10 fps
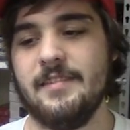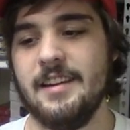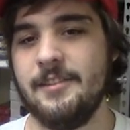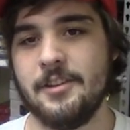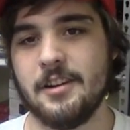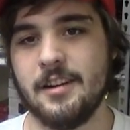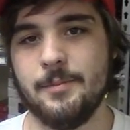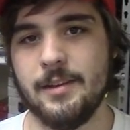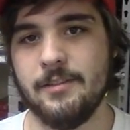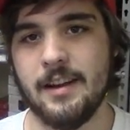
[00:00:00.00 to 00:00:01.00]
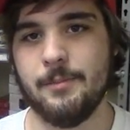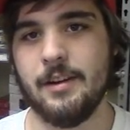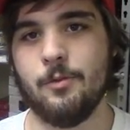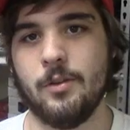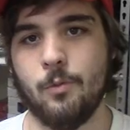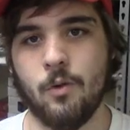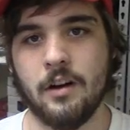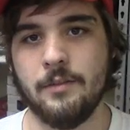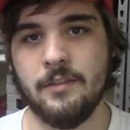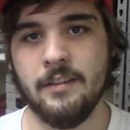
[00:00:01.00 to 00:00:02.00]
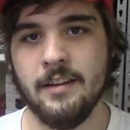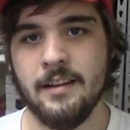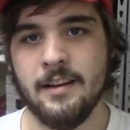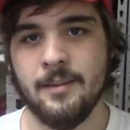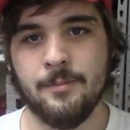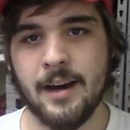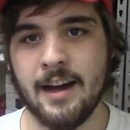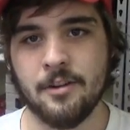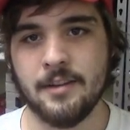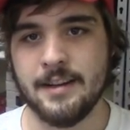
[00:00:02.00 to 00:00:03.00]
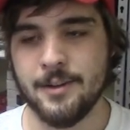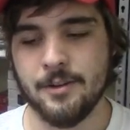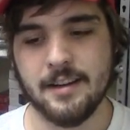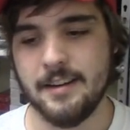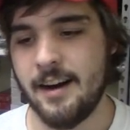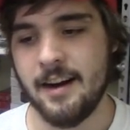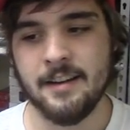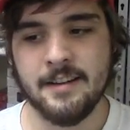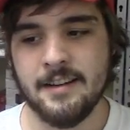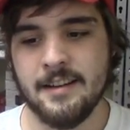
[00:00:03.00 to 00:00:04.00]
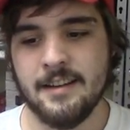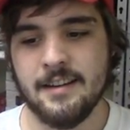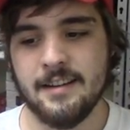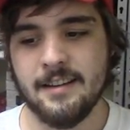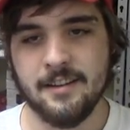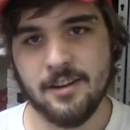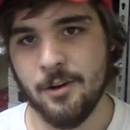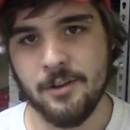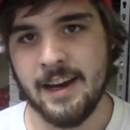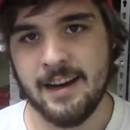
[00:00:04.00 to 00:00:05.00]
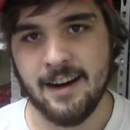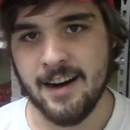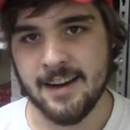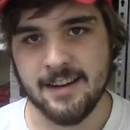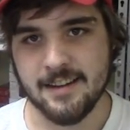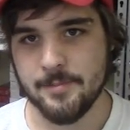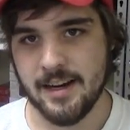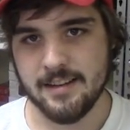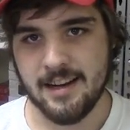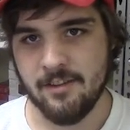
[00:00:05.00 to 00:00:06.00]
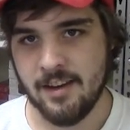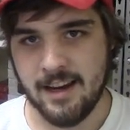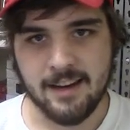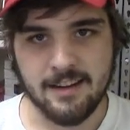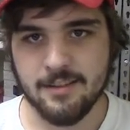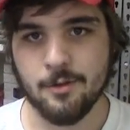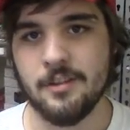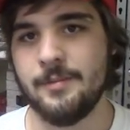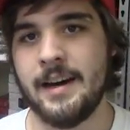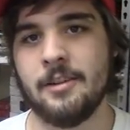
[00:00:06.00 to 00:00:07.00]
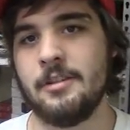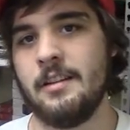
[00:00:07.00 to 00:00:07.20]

If you're going to be vaping with one battery, you cannot go that high and expect to have any sort of battery